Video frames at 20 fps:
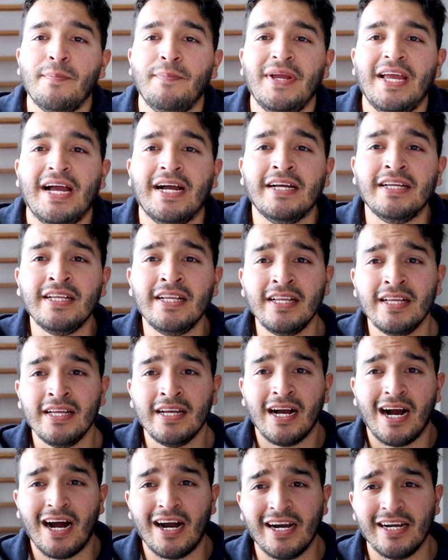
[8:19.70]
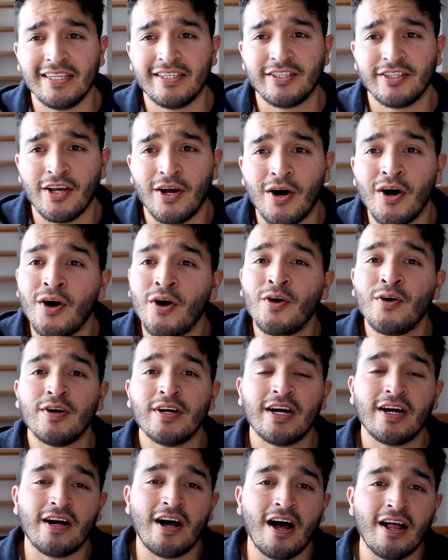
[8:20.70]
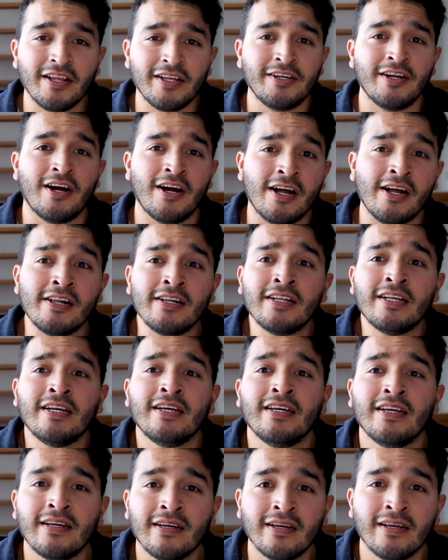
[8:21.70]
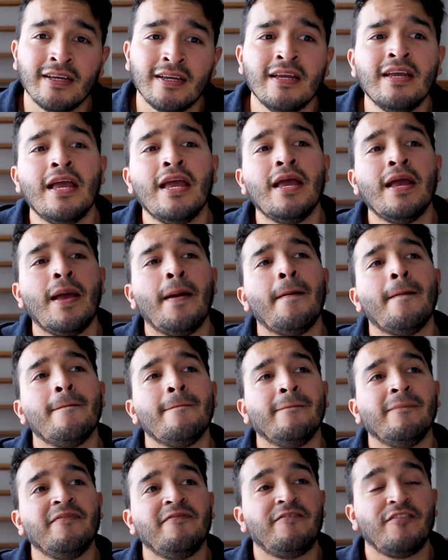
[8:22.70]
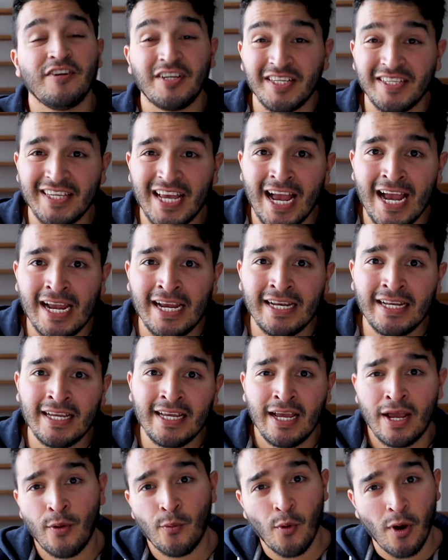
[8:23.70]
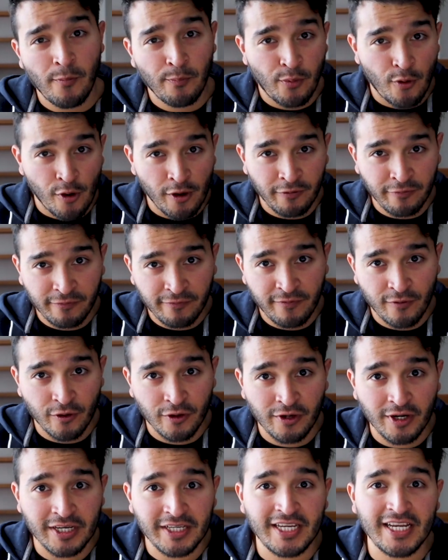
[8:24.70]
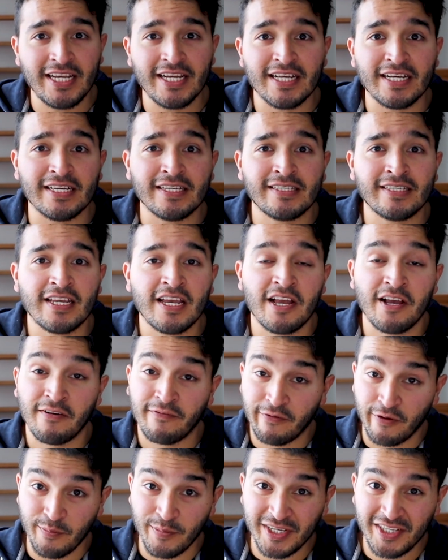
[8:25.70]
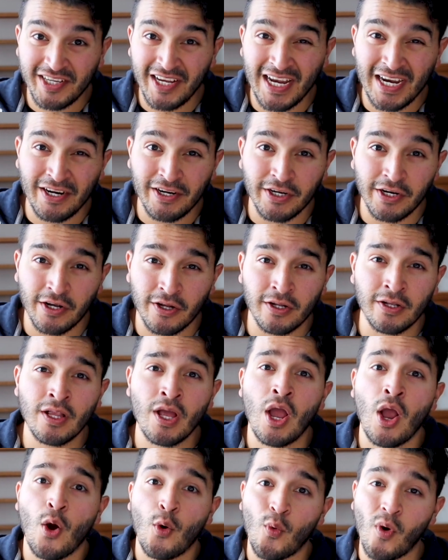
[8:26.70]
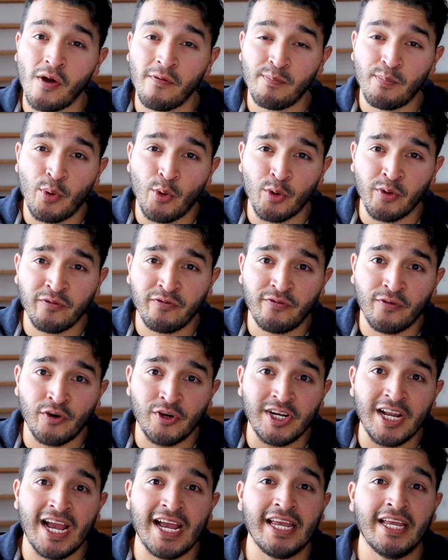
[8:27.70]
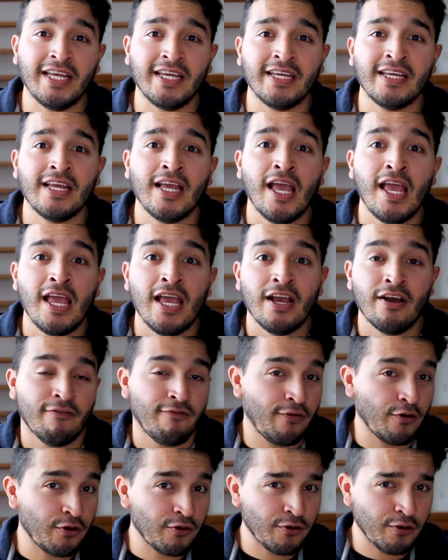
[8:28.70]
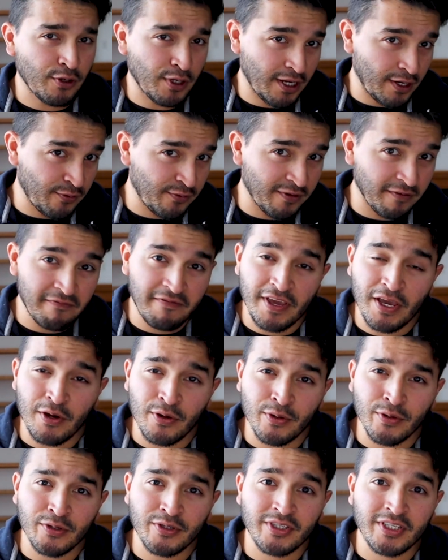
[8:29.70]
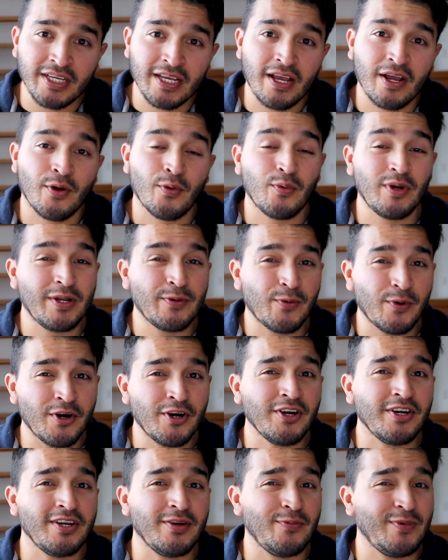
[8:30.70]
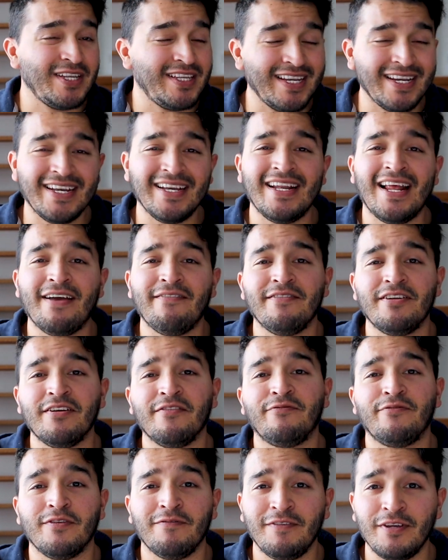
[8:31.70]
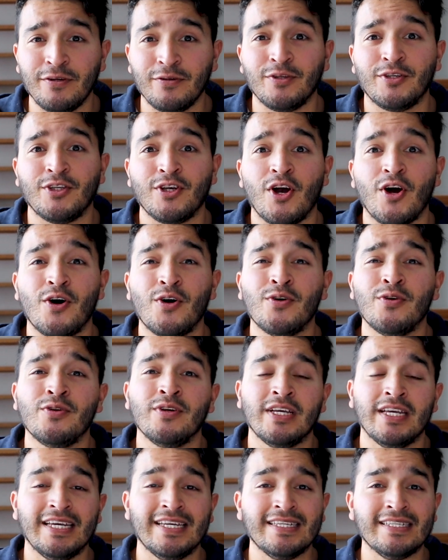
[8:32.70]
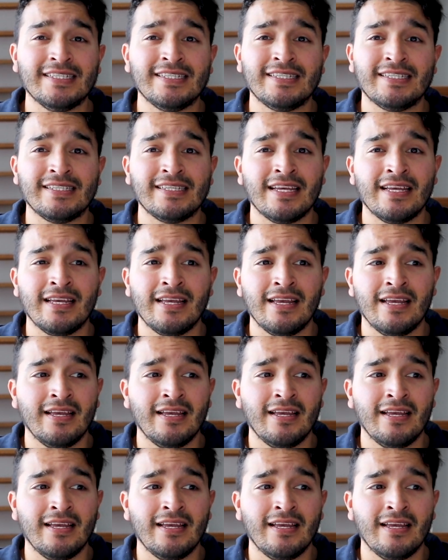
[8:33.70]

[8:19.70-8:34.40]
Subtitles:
But yeah, all right, so all in all, for design, 1 point for Adidas. For material, 1 point for Nike. For reviews, we didn't have enough reviews, so it's